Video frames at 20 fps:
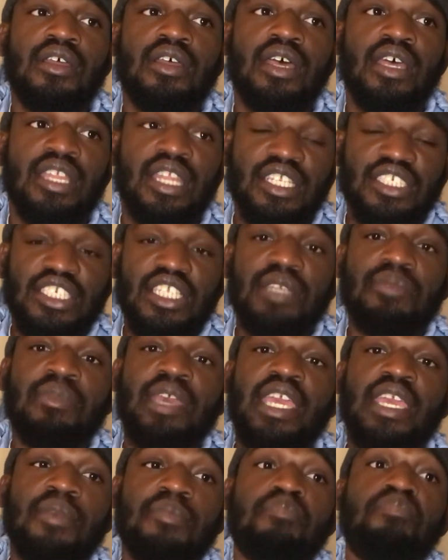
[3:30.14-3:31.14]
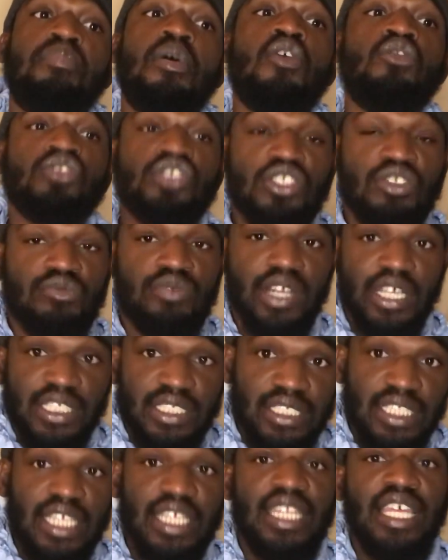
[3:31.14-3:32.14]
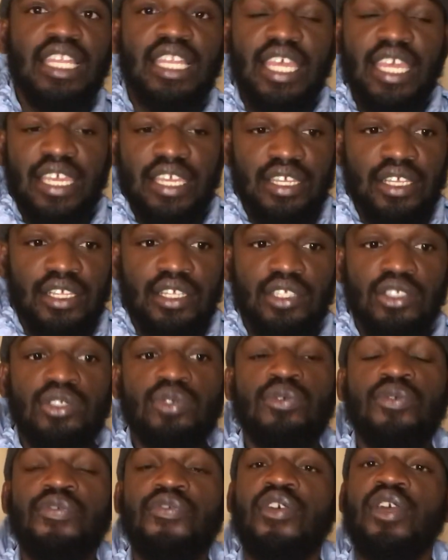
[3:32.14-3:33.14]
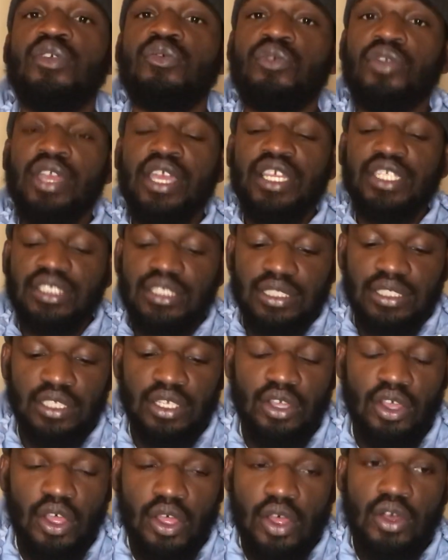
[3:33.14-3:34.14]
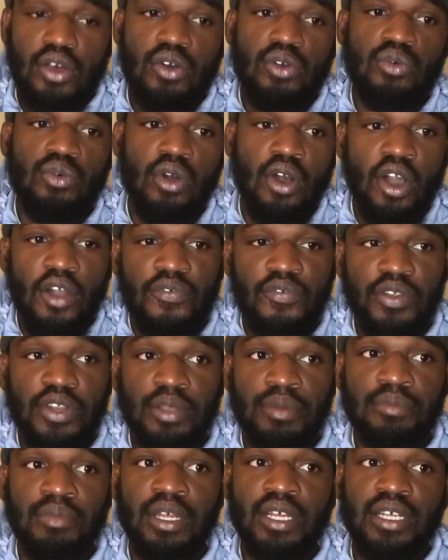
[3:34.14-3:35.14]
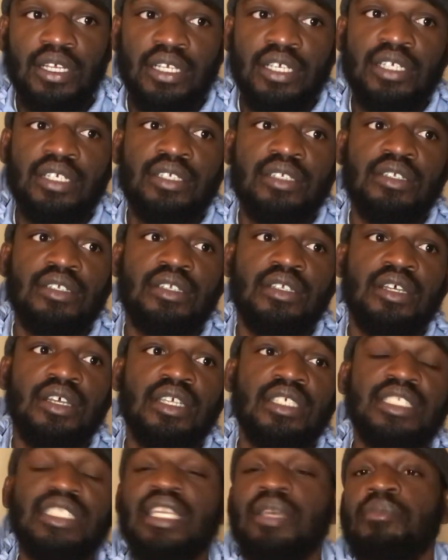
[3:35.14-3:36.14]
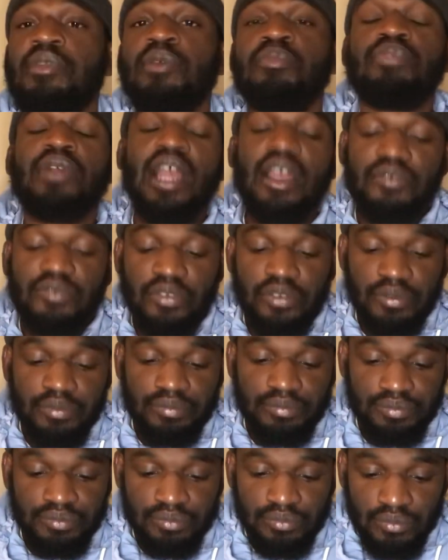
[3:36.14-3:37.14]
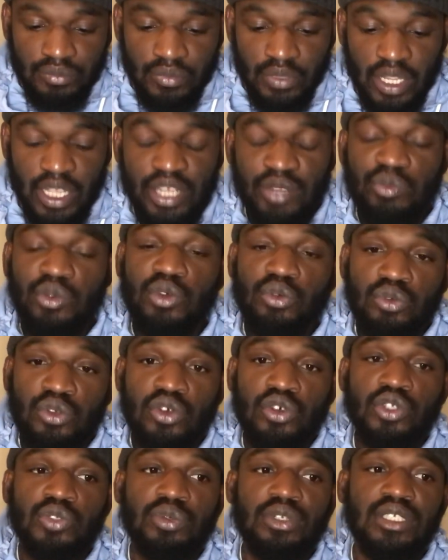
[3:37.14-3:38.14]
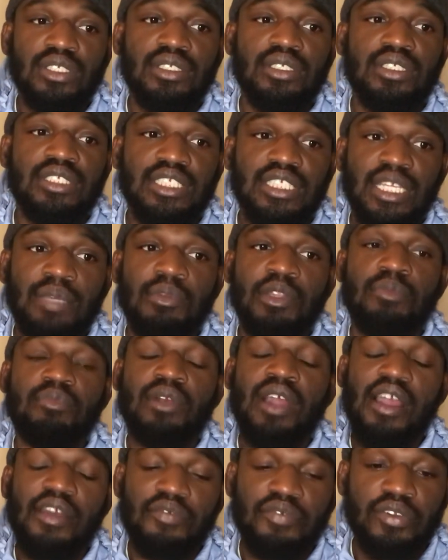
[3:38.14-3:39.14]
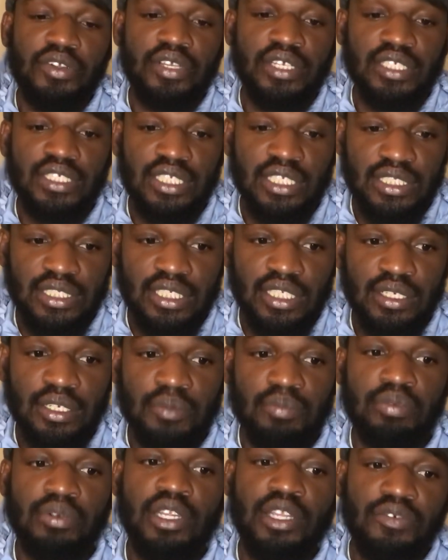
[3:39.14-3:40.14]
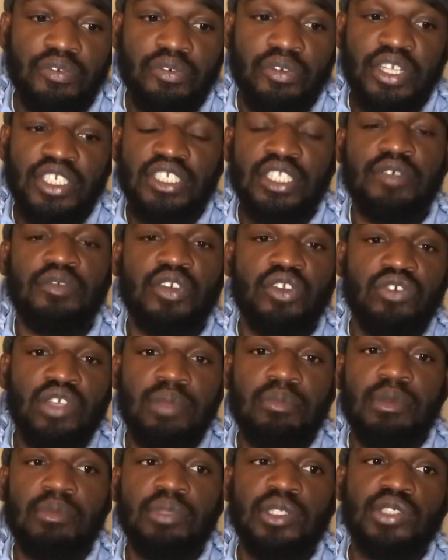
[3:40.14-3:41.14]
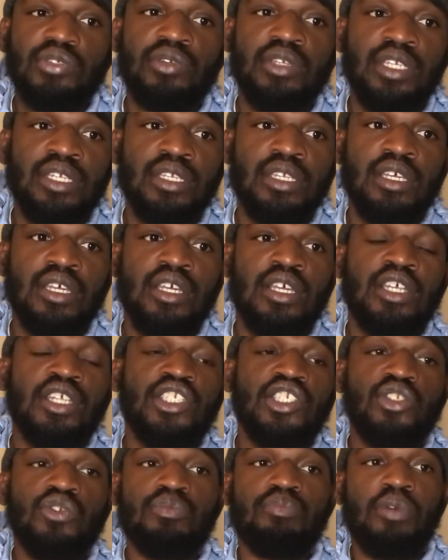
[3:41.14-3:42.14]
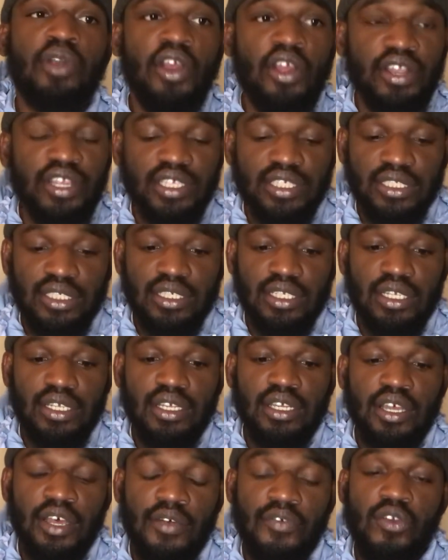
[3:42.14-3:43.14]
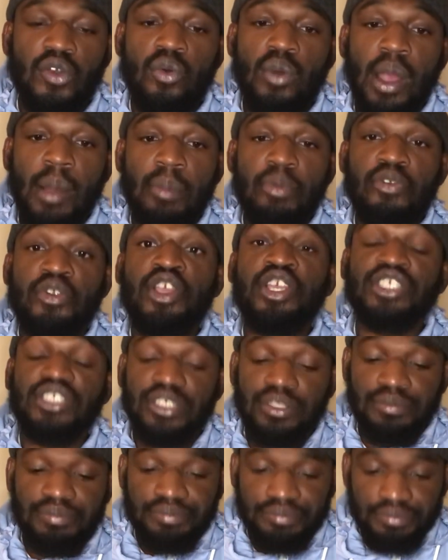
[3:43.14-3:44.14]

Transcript: allegedly made post-arrest in LA to federal agents who offered him a statement of proffer. Anyone who knows what a statement of proffer is a proliferation of agreement between 2 parties of cooperation.